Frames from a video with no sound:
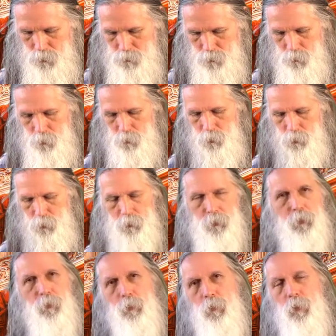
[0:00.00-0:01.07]
So,
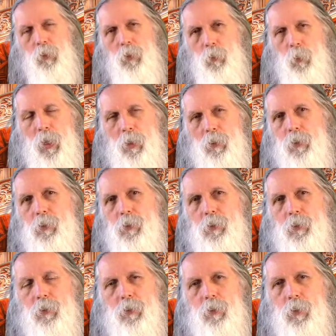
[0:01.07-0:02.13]
so
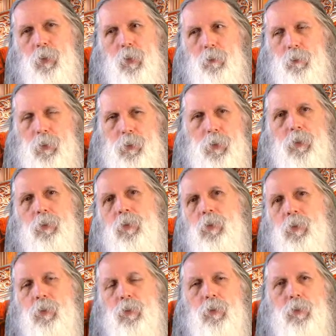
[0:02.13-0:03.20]
awareness of our
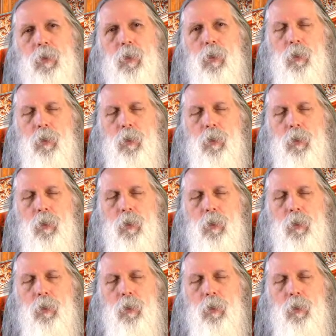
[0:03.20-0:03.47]
senses,